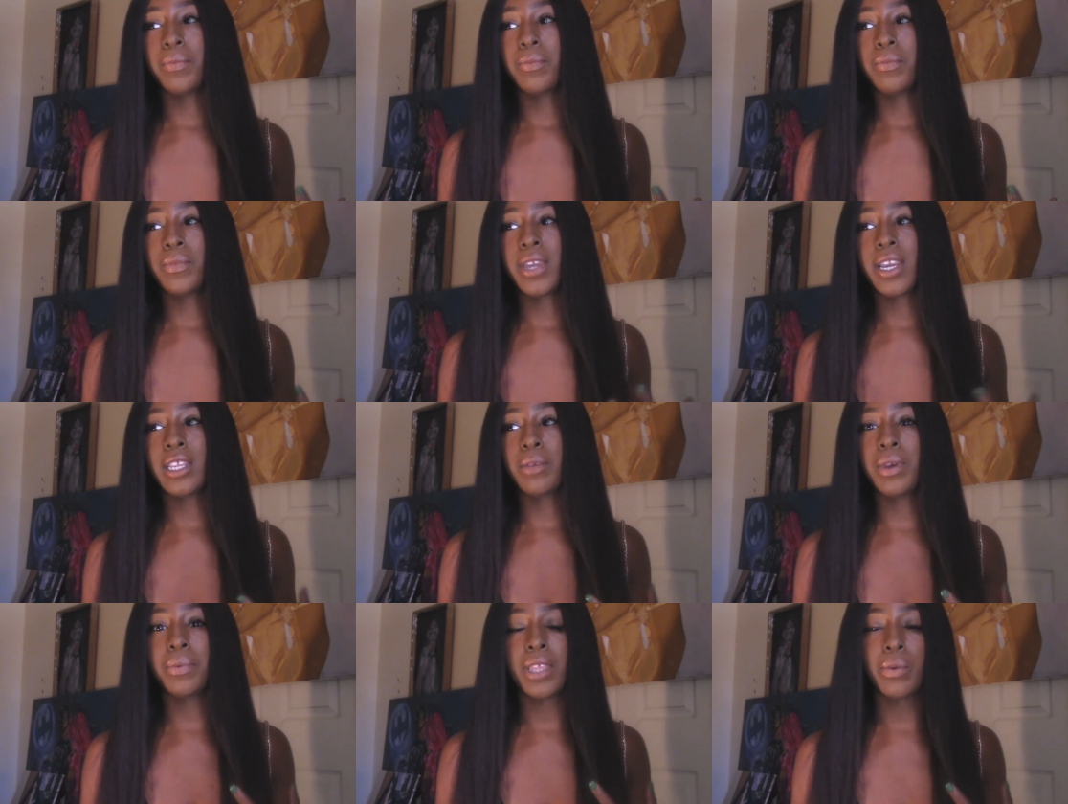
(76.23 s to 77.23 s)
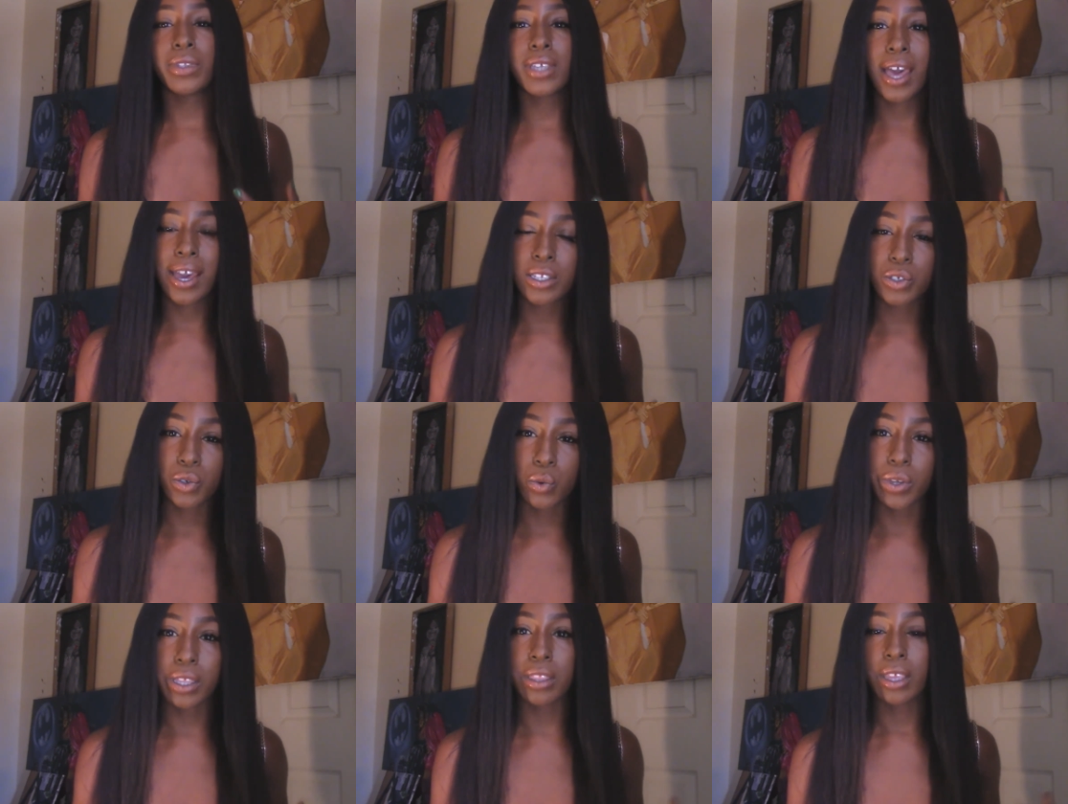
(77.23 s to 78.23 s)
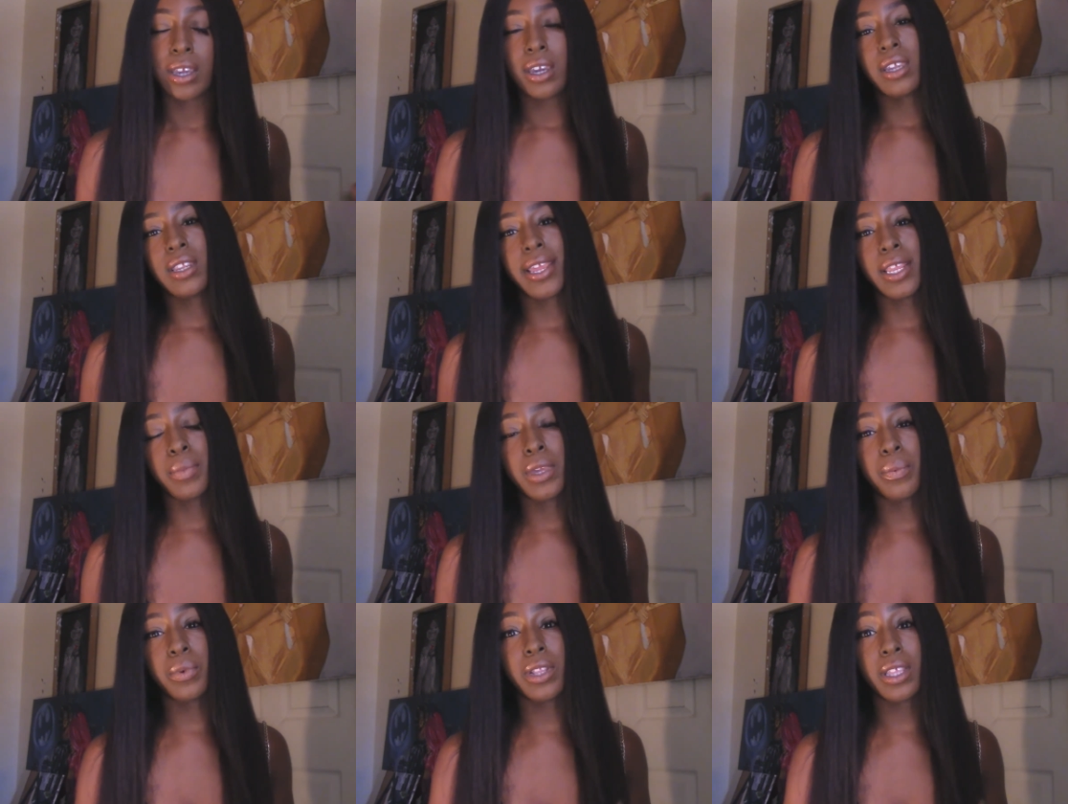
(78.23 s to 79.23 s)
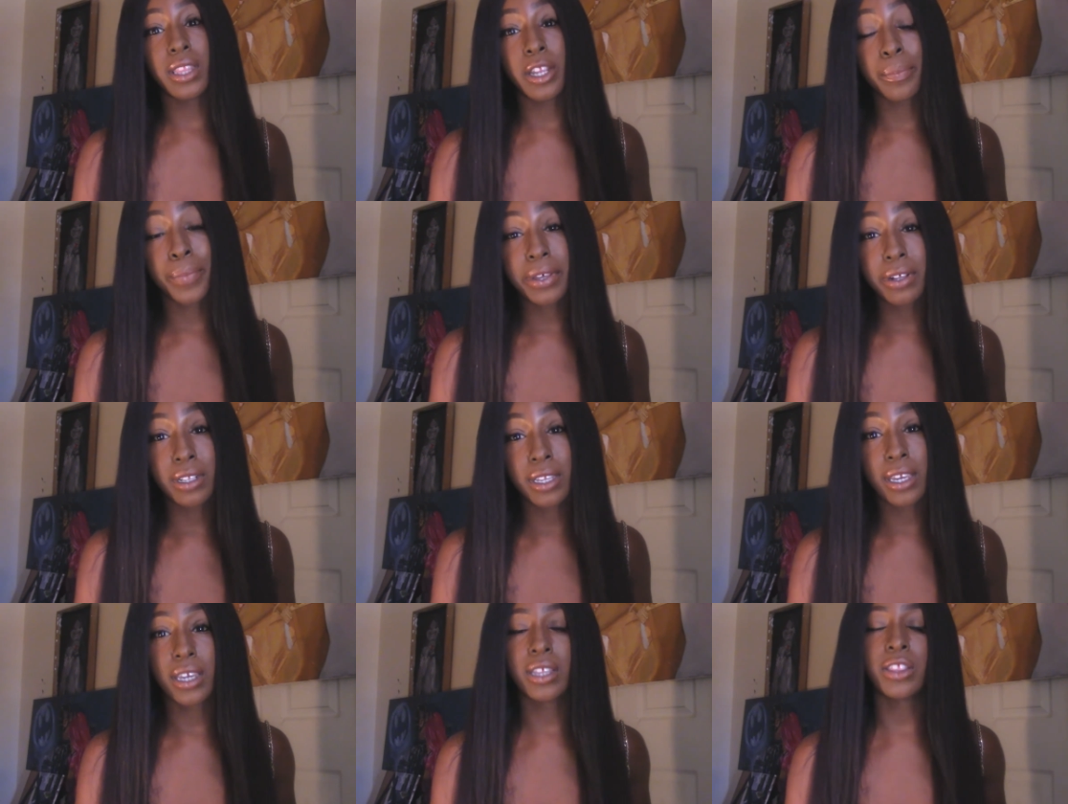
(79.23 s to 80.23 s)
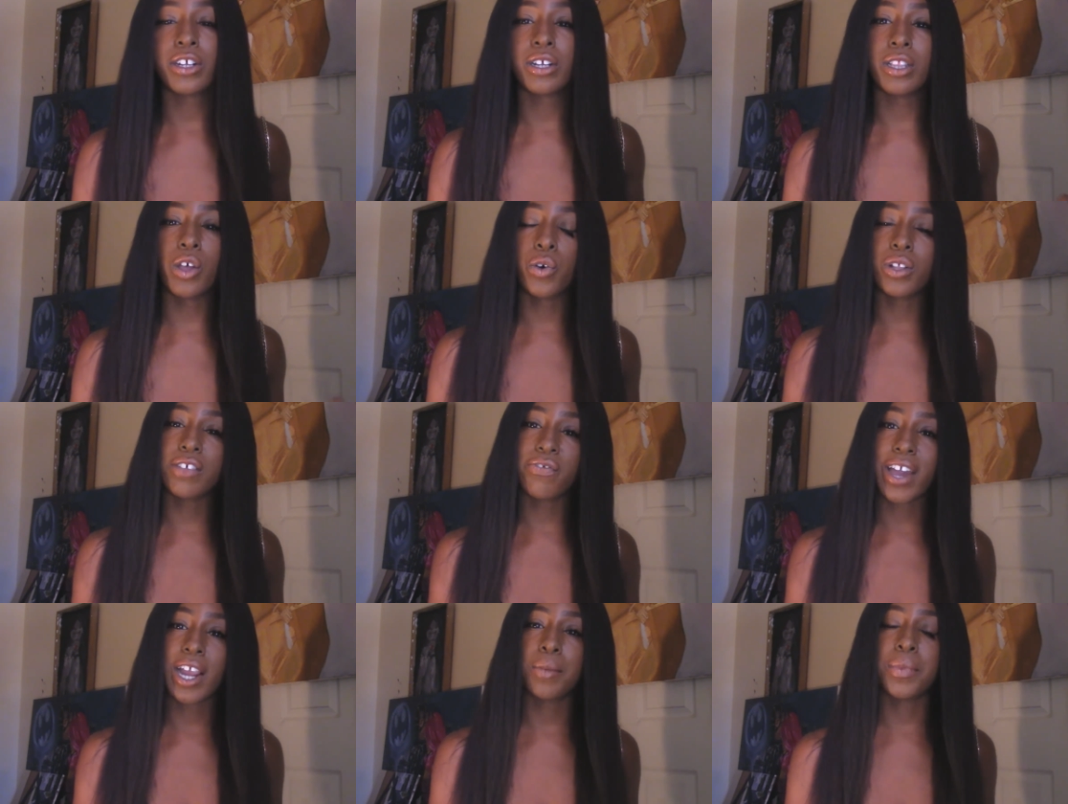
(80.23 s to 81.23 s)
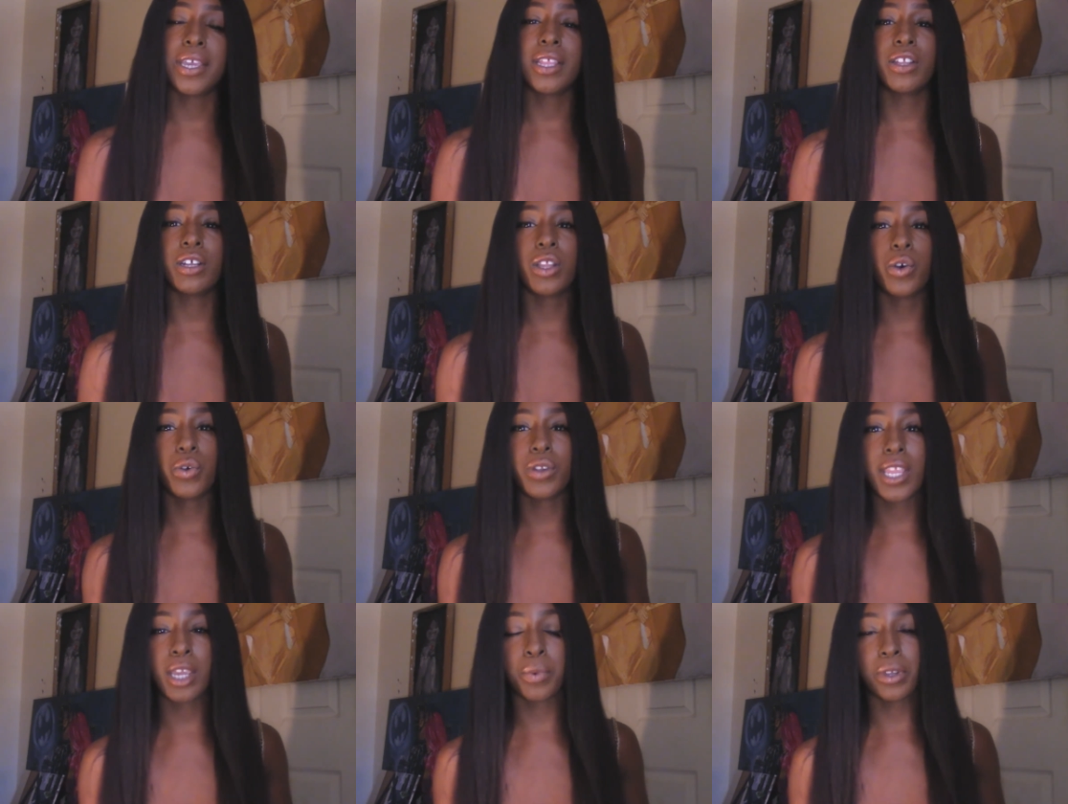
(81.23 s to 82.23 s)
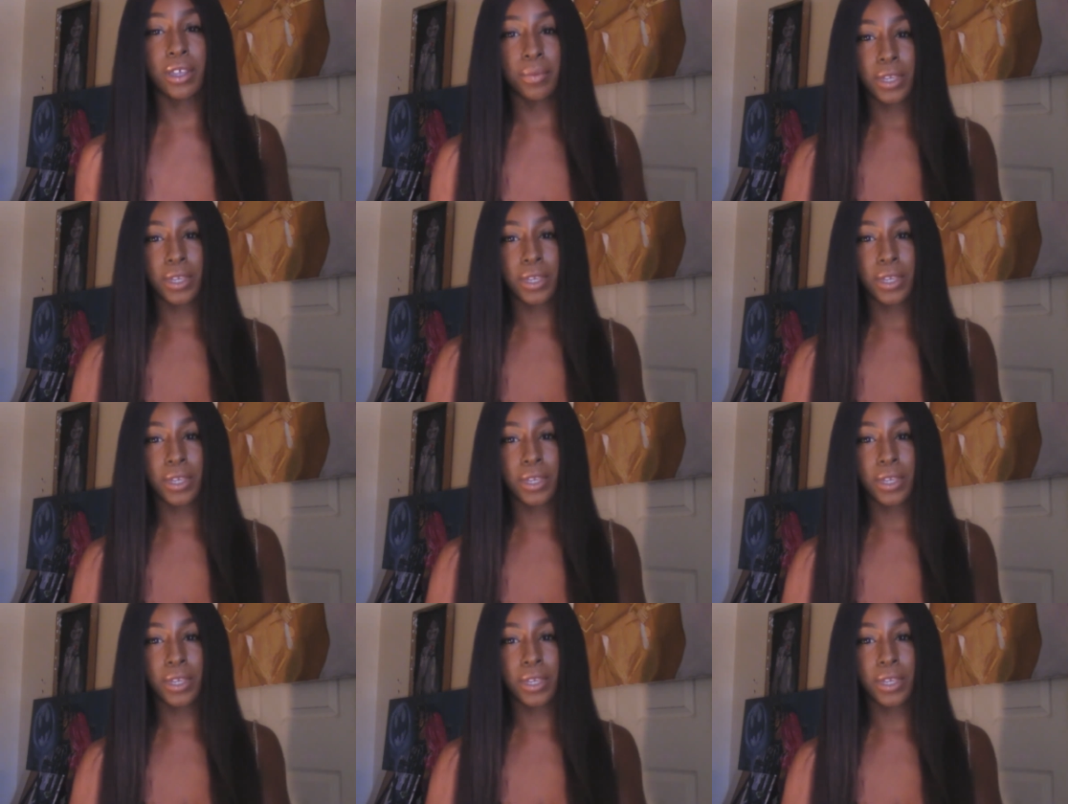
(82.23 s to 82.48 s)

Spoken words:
dating people they went to high school with, dating people in their building, in their local environment, in their local neighborhood.